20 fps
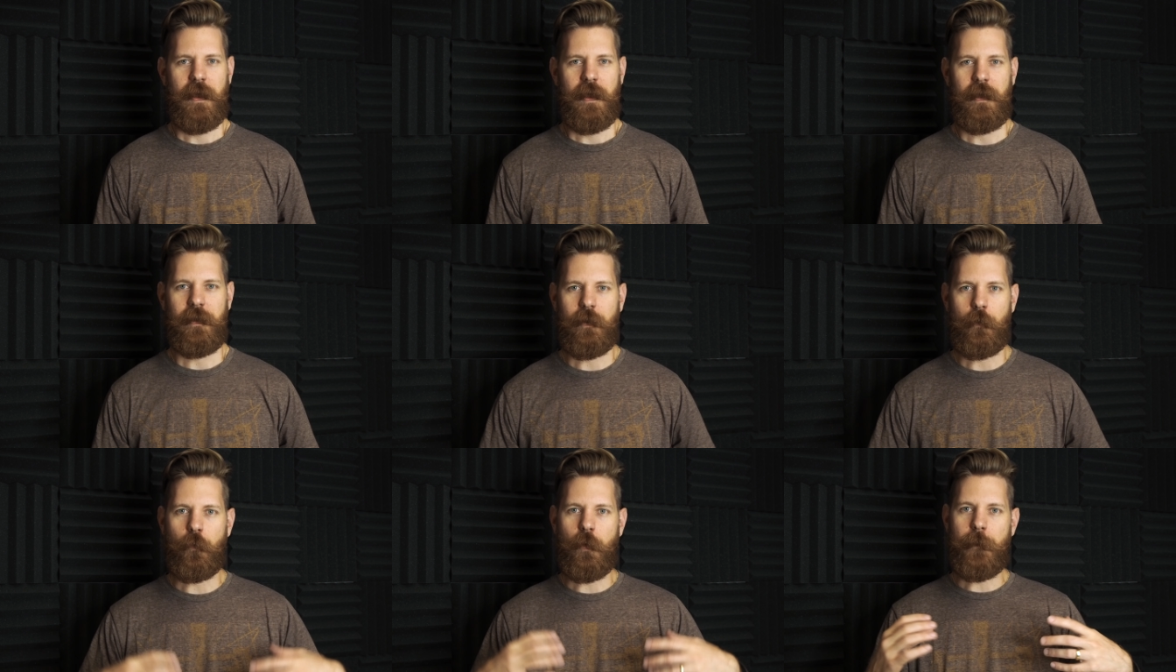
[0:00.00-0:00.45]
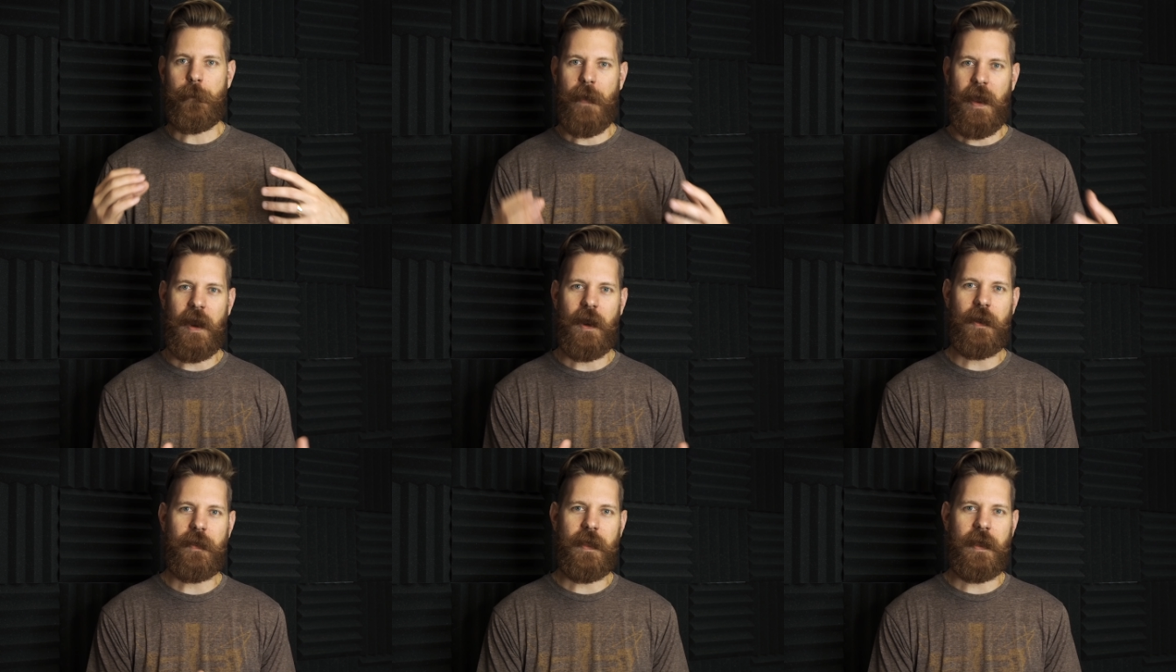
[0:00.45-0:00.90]
And then we
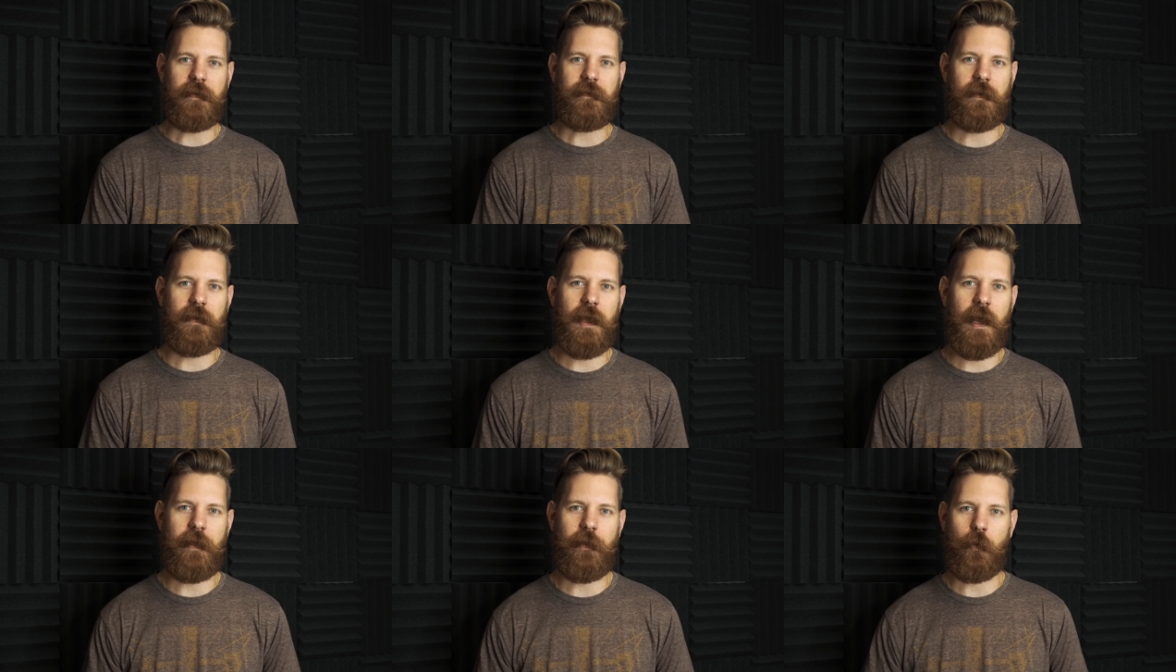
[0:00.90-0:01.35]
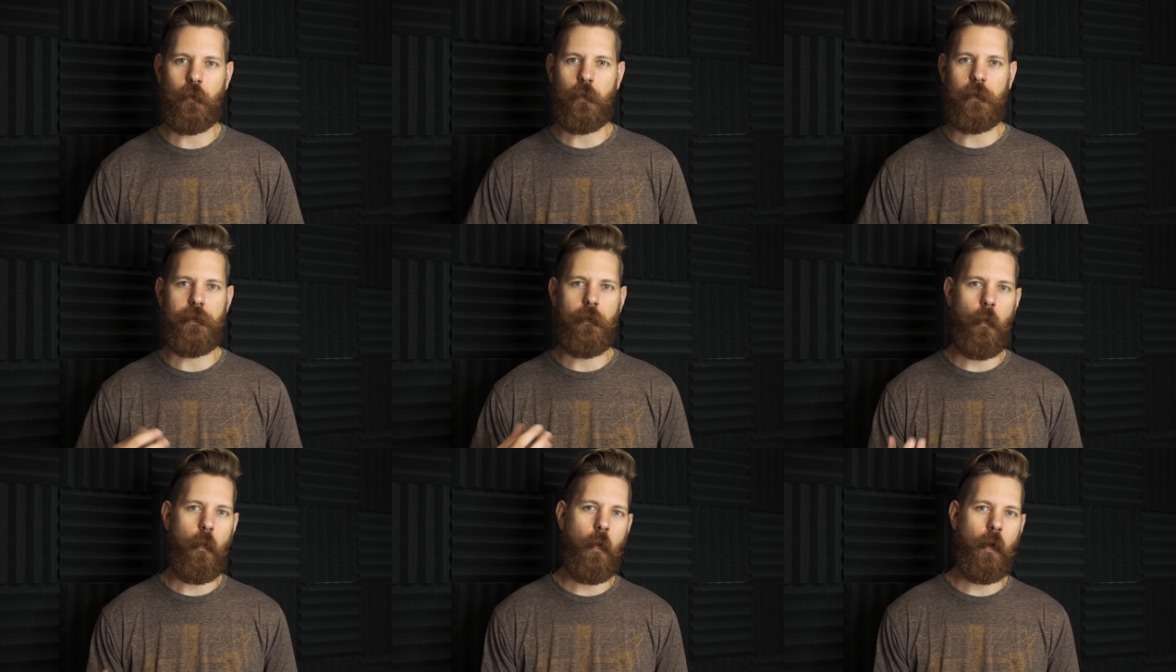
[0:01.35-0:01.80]
pair that together
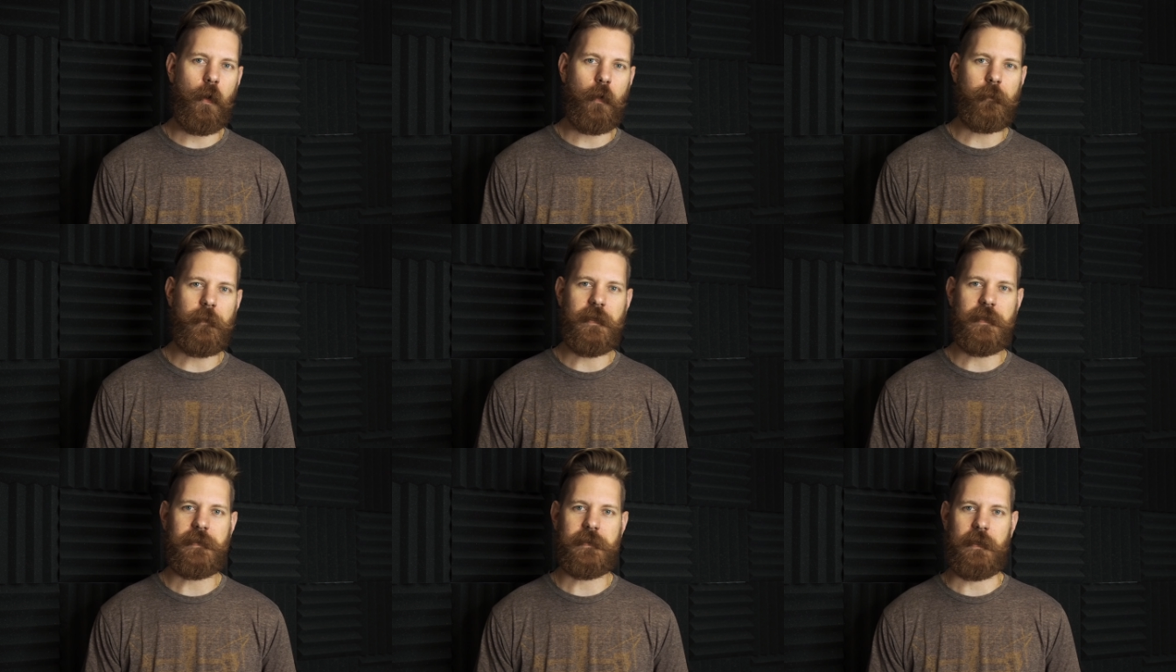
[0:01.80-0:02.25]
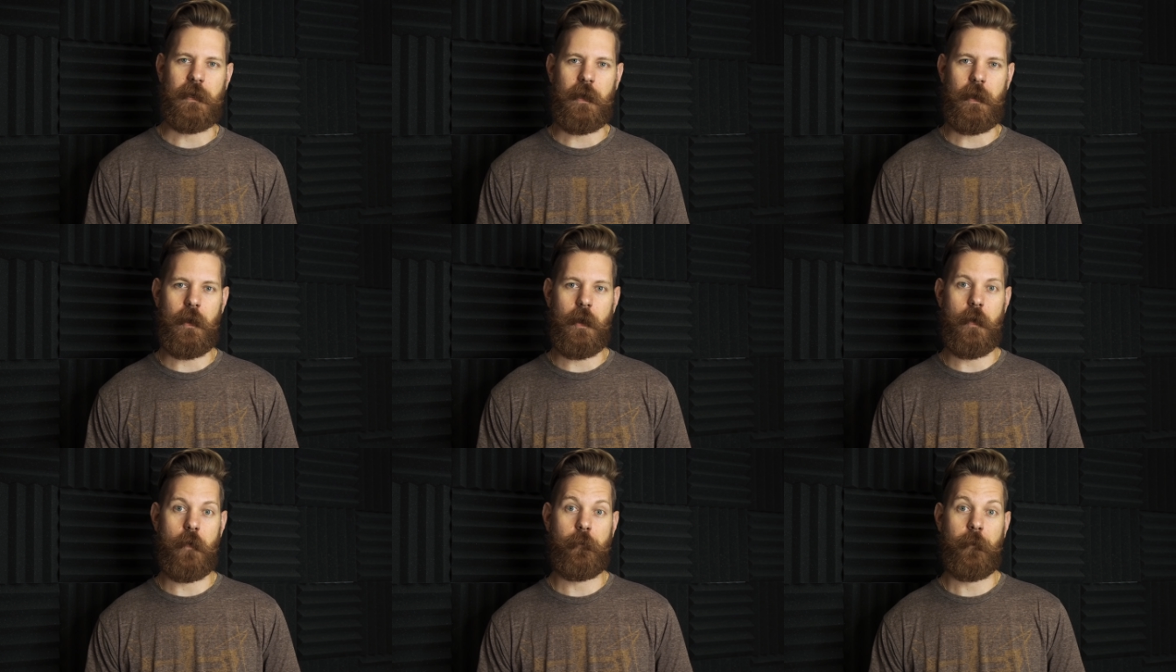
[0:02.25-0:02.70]
with the warmness
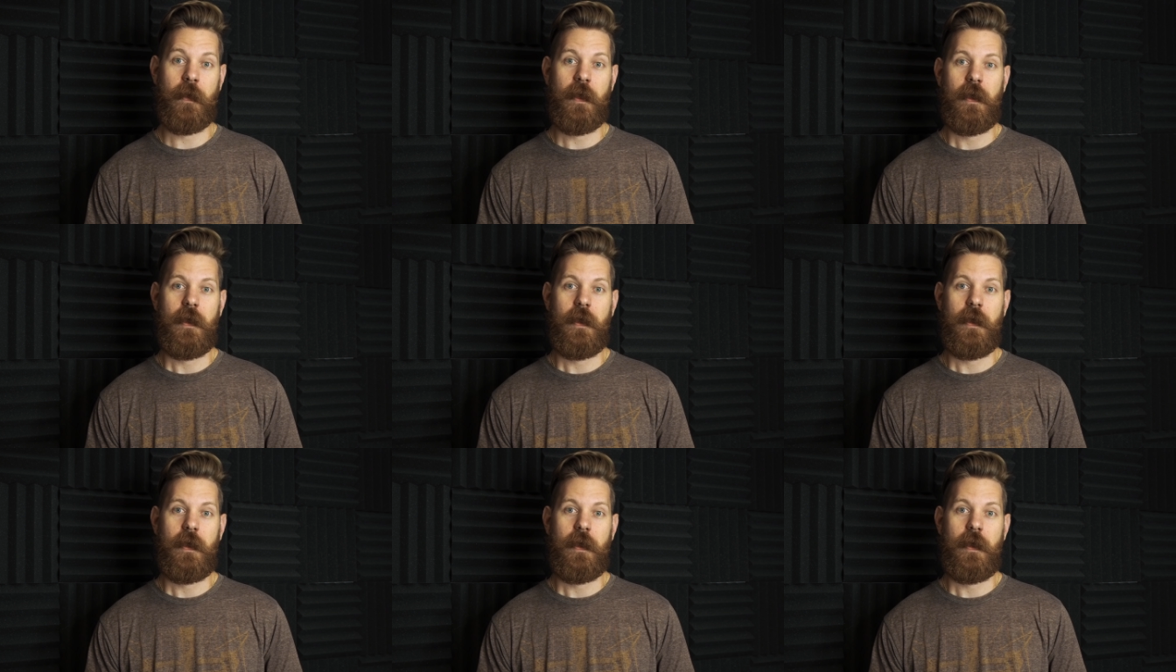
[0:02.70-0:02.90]
of